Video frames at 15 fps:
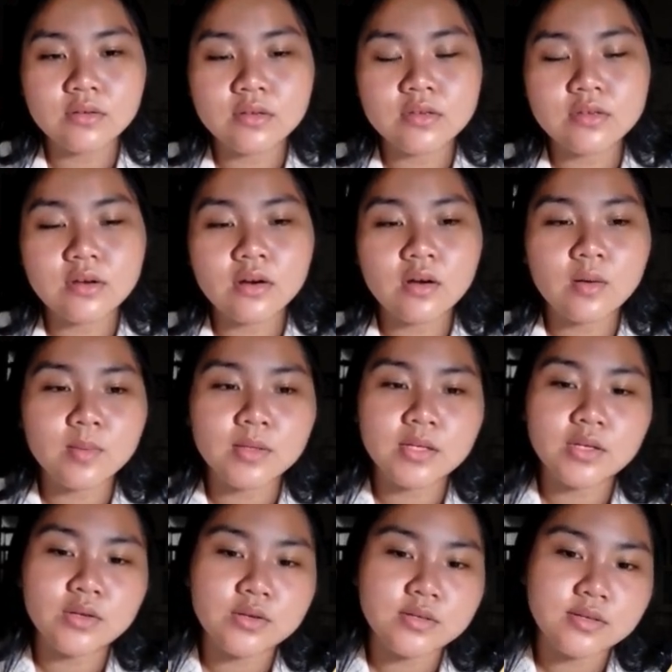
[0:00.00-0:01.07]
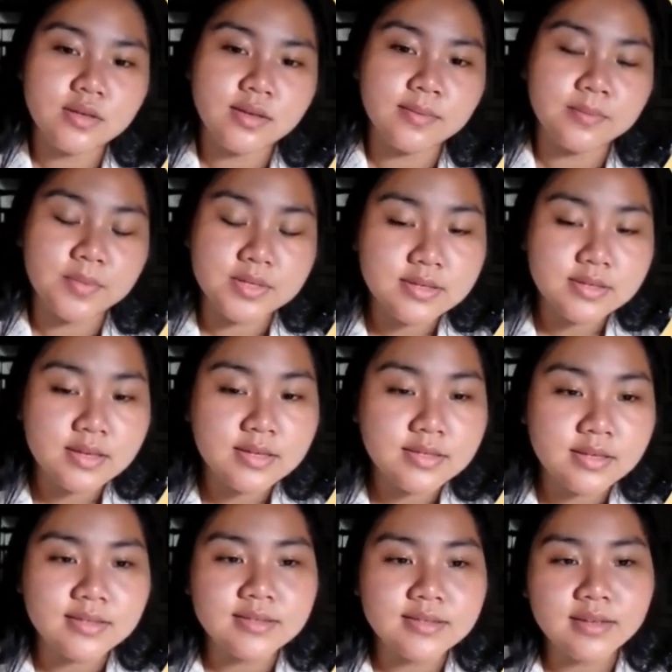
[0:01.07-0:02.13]
these are commonly used in business
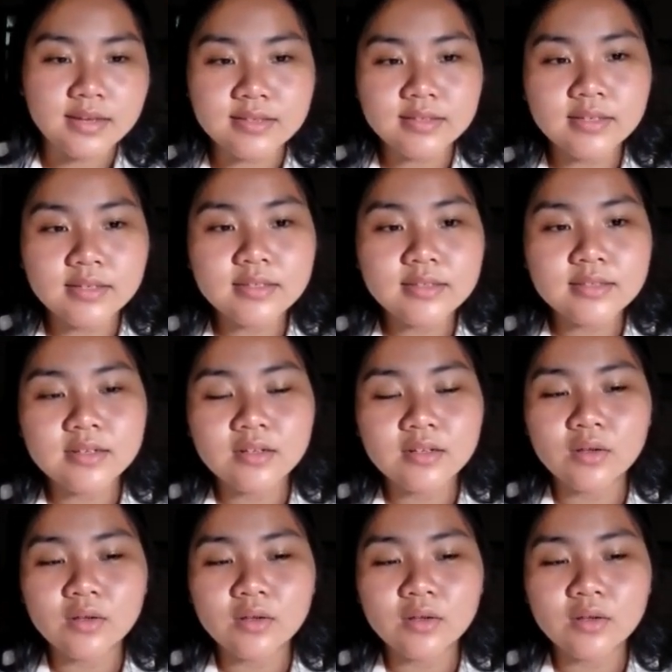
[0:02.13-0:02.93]
and sciences,